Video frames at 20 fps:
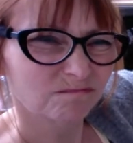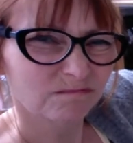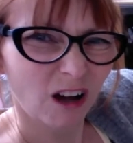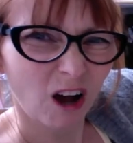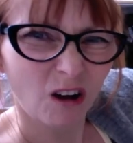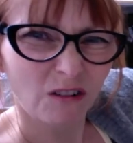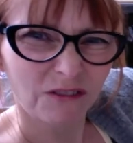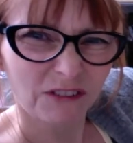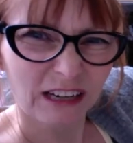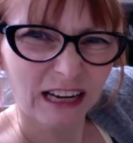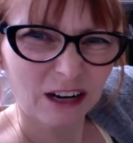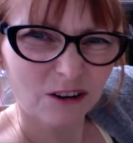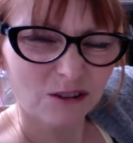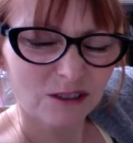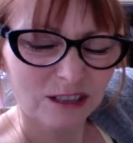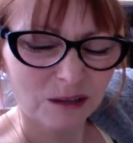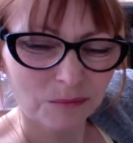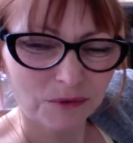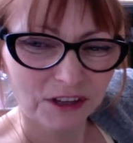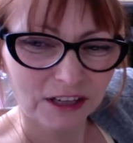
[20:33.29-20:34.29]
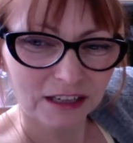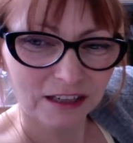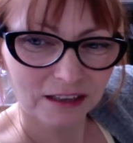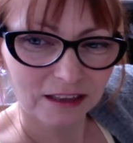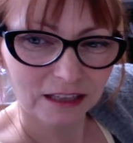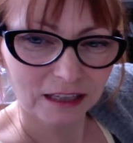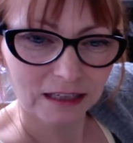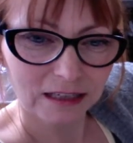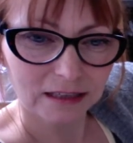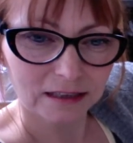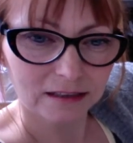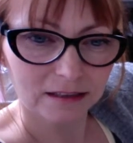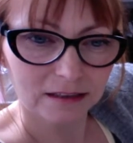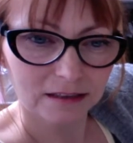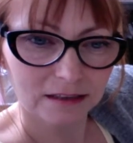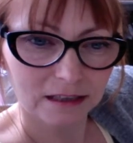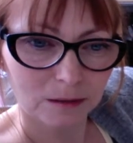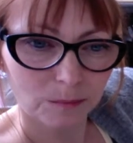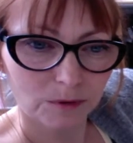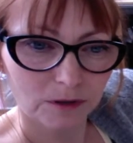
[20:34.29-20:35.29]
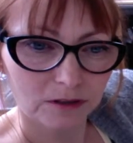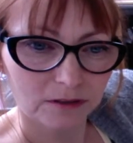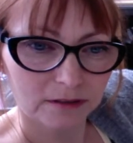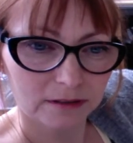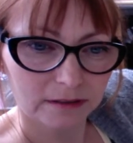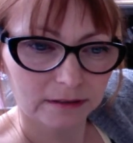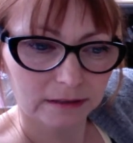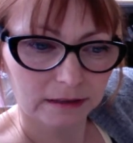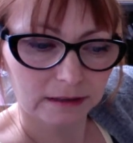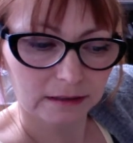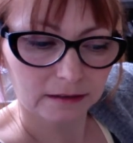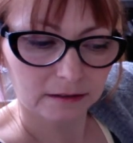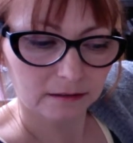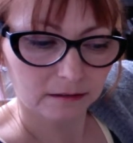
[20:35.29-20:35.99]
half an hour or something, I think, they process it.